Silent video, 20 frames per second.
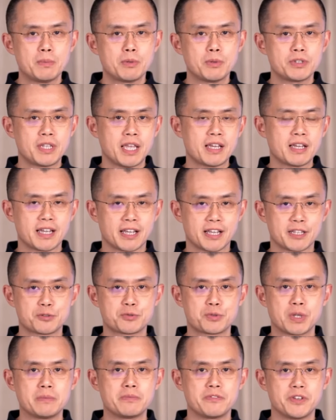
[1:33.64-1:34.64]
people take an
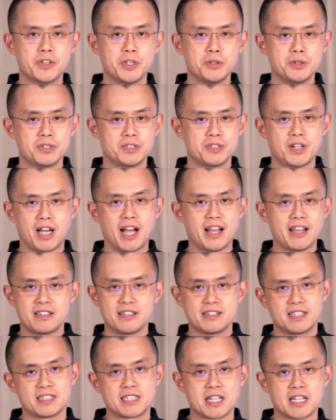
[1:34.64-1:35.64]
extreme view you're
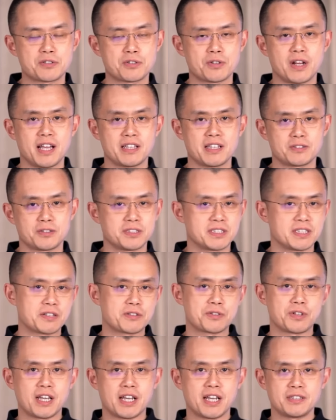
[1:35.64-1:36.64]
either decentralized or
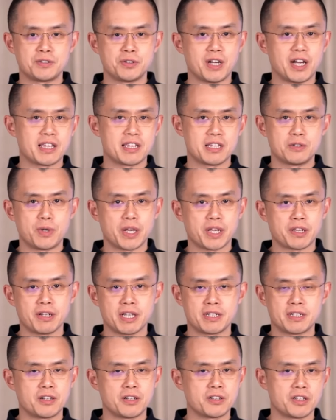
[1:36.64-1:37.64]
centralized, you're either
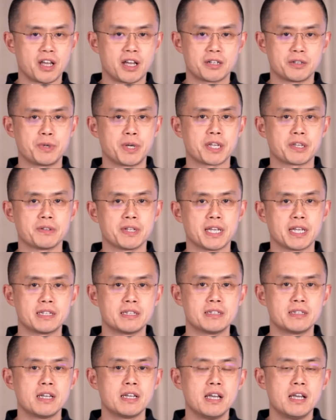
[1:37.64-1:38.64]
regulated or not
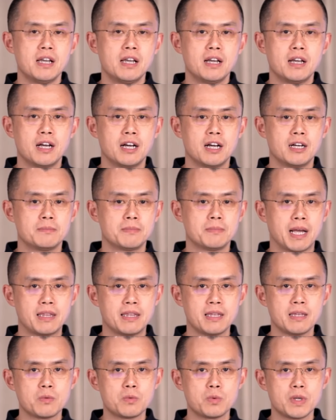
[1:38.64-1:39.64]
regulated. Um, I
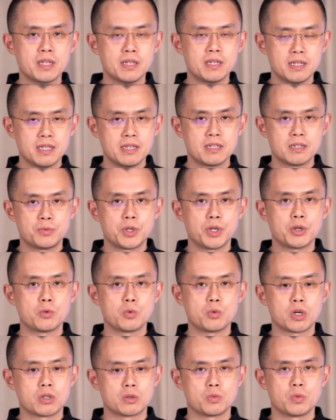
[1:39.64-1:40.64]
think we, in the real
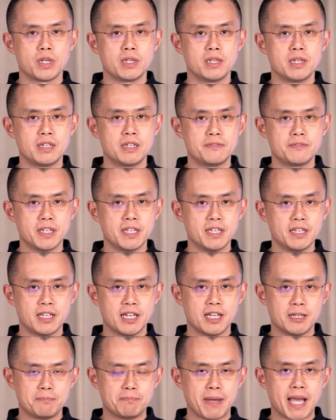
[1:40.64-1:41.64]
world, we live in
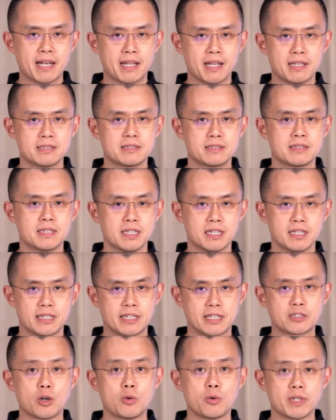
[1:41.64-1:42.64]
a balanced. Uh,
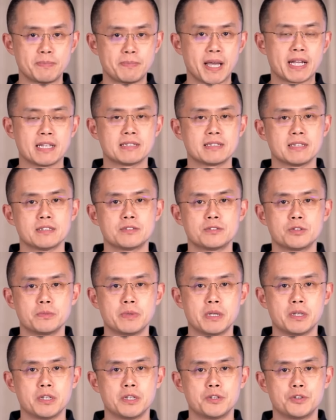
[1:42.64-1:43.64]
there's always balances to
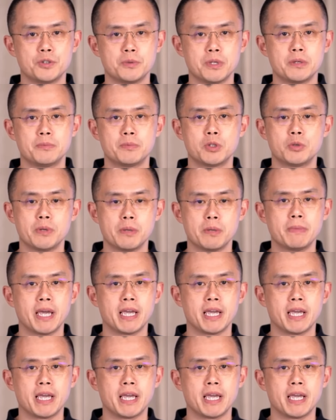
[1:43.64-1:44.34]
be to be to be